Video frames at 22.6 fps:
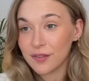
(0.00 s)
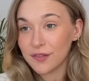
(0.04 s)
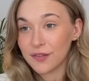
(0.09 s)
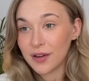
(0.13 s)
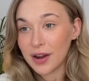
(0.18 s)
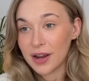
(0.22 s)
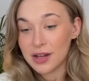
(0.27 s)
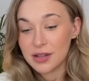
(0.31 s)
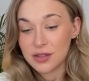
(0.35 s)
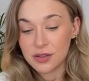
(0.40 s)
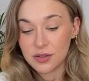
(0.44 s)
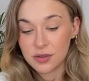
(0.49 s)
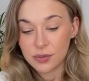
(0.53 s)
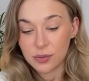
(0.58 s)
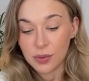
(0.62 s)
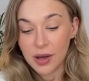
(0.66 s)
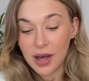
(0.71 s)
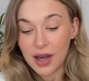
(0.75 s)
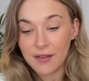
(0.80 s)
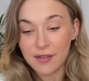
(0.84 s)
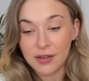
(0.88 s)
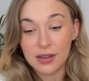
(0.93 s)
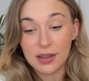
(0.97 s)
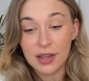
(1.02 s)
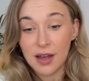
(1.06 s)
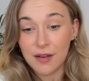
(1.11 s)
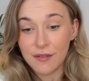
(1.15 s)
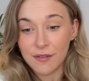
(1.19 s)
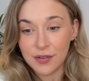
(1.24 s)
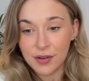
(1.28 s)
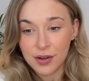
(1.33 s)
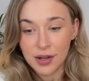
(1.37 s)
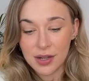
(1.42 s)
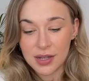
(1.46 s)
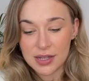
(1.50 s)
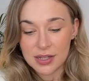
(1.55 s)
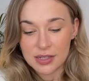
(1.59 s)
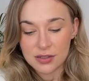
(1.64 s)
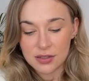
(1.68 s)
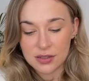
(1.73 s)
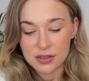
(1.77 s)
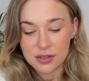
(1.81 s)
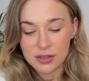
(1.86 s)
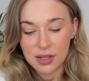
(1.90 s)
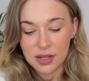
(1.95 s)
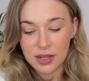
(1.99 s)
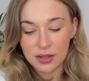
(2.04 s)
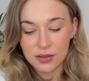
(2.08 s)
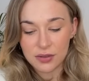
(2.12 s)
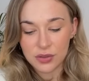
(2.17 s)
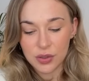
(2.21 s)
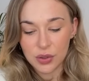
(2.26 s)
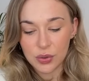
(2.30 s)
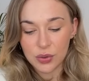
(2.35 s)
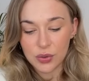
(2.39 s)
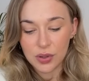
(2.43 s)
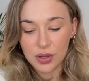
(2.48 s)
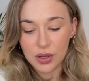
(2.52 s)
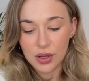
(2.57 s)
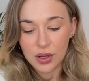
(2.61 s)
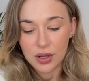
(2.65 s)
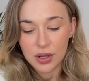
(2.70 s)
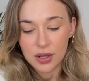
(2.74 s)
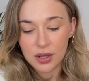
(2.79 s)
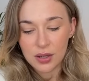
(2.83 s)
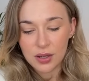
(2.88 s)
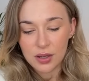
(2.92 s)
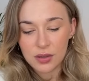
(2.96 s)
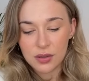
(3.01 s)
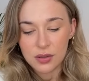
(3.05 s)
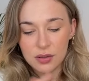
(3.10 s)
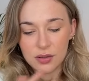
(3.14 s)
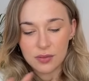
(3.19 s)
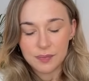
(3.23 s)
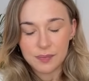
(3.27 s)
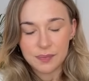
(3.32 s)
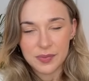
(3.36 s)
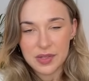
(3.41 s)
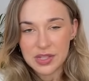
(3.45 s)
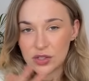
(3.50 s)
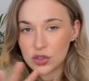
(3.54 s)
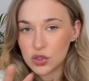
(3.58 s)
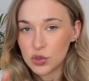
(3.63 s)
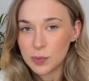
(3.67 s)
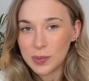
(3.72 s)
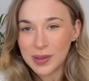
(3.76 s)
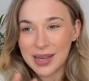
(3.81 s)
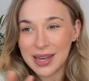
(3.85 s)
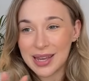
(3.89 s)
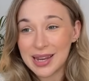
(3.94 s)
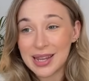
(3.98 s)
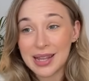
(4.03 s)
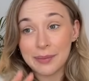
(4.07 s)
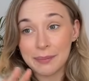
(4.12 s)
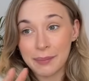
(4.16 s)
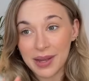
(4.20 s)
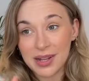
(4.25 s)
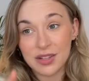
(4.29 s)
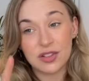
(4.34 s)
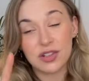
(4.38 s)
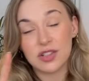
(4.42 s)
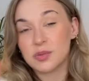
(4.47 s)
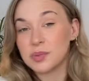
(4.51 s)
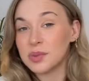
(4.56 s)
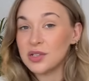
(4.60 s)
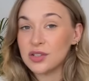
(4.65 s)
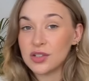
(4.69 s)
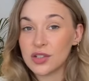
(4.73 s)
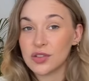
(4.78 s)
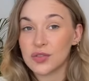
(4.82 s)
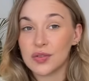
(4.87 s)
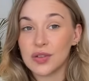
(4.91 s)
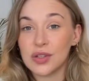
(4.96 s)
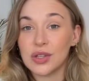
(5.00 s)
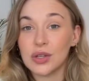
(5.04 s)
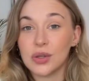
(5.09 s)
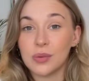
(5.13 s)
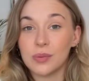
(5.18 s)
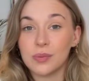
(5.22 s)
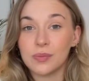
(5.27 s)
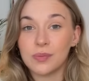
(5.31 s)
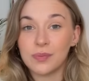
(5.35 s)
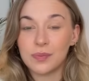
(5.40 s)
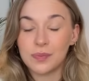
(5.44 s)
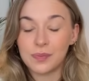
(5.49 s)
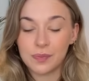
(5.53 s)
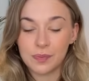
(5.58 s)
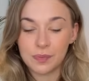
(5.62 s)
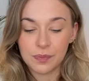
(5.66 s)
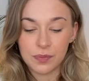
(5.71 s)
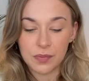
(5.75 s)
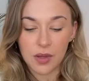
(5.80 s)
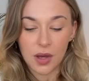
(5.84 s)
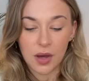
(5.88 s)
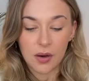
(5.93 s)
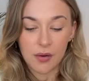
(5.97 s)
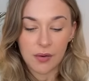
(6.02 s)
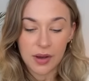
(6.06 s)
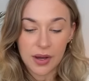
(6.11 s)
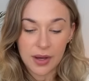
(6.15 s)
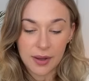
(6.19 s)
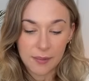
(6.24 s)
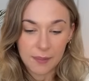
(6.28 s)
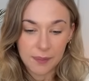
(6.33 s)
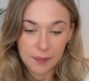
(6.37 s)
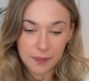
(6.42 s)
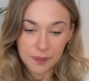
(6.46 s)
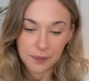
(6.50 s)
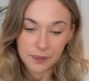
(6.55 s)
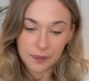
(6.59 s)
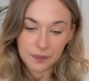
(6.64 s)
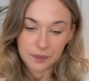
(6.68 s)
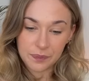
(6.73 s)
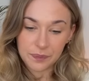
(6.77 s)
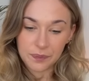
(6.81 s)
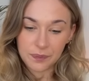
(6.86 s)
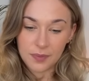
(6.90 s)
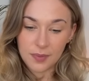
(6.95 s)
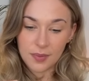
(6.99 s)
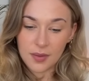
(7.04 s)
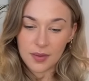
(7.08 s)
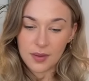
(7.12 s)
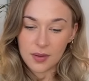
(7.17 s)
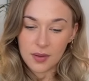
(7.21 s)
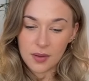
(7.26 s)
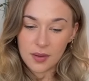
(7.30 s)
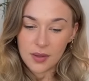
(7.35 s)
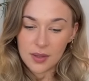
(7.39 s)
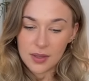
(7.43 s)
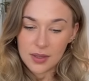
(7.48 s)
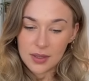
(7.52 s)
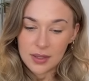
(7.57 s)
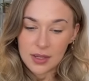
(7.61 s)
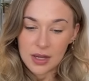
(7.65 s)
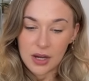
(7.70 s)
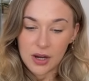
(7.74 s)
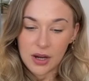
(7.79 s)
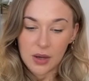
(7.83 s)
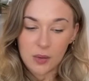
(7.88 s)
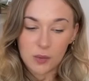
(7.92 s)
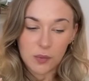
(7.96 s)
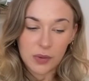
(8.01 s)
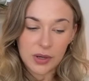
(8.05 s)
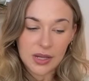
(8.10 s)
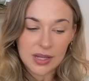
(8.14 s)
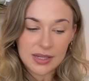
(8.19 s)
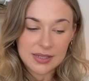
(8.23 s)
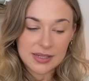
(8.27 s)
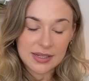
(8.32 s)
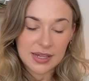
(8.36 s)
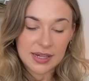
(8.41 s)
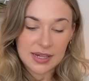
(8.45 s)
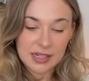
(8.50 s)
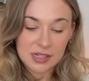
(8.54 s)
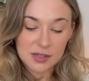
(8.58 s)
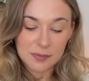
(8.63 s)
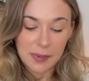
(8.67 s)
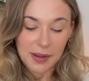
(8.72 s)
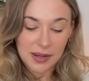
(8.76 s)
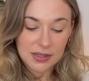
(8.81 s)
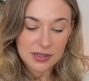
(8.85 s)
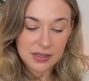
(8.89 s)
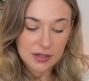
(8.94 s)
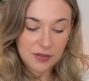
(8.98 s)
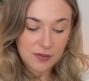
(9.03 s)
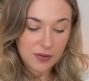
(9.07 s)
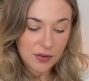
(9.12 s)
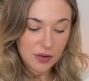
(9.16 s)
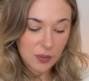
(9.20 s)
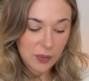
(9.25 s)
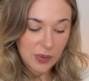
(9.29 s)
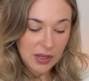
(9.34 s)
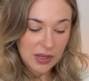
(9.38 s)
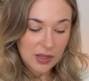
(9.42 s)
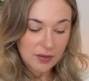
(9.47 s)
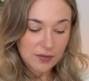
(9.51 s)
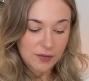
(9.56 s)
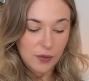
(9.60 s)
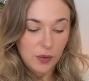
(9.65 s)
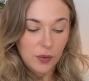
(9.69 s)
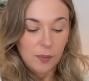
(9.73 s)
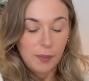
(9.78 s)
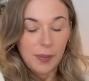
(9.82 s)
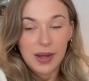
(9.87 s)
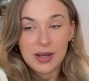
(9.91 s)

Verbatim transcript: friends, whatever, lover. It's just like, don't, this new beginning might just be just for you, all right? All right, what is the unexpected for the week? Four of